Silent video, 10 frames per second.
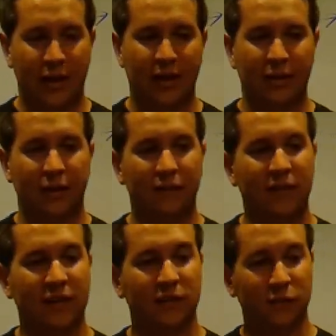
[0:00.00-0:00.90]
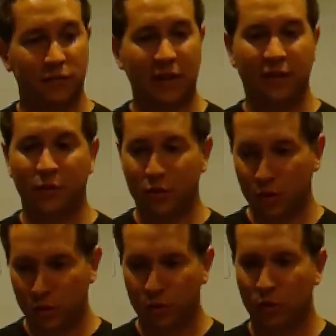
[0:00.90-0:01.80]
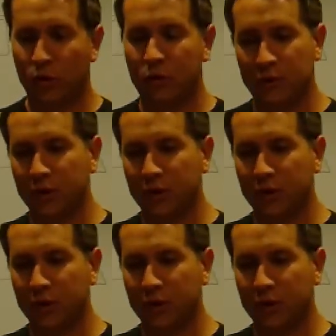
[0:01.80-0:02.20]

And in fact, if you've downloaded Google Chrome,